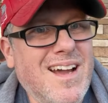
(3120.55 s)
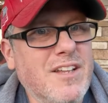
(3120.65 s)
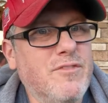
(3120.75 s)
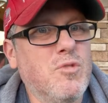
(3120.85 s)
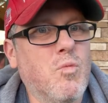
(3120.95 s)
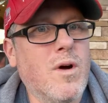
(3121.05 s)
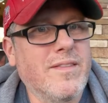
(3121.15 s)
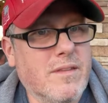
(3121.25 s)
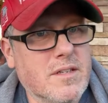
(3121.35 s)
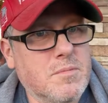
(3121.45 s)
Not if you
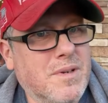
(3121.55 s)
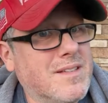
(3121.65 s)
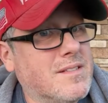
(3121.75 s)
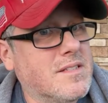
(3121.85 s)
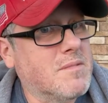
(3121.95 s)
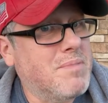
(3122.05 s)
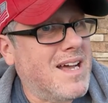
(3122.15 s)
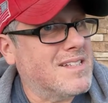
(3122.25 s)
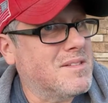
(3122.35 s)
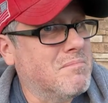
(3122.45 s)
want this, but is this a
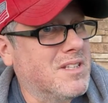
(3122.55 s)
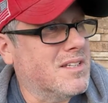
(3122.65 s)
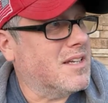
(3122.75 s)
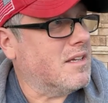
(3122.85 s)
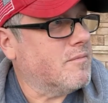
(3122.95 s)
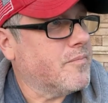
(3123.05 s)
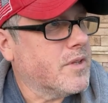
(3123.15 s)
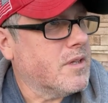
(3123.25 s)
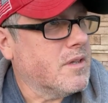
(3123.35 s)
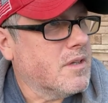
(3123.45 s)
possibility?
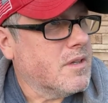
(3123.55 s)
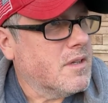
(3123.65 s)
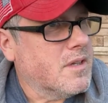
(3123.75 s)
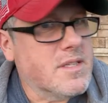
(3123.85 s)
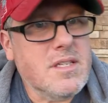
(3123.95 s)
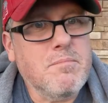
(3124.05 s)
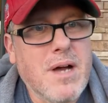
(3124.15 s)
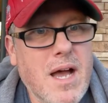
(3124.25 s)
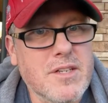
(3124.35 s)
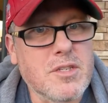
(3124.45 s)
Is it
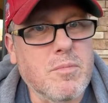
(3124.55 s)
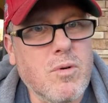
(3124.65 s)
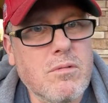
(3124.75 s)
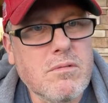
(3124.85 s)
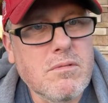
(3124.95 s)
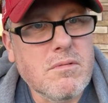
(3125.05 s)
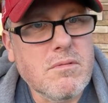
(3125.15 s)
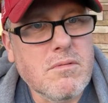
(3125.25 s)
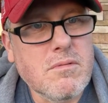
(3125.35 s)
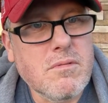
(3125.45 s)
possible
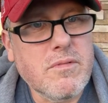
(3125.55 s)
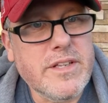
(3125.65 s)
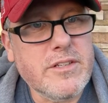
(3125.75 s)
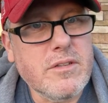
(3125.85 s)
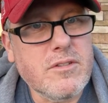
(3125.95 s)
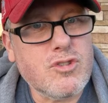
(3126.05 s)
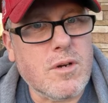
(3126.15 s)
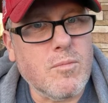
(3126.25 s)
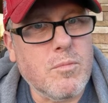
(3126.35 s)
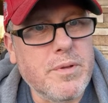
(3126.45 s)
that
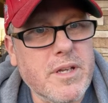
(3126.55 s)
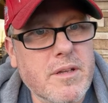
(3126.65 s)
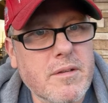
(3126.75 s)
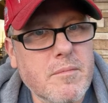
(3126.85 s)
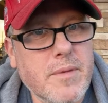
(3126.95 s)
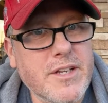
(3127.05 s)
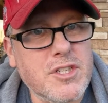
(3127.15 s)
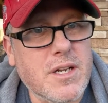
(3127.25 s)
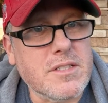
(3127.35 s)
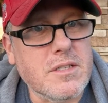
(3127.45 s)
Trump will pick Mike
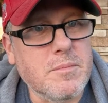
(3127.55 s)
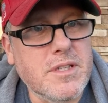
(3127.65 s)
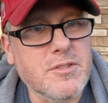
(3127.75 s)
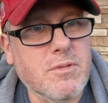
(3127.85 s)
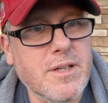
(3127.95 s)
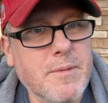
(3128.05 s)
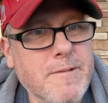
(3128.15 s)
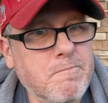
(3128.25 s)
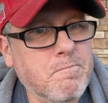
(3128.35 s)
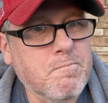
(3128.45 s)
Johnson to be his running mate?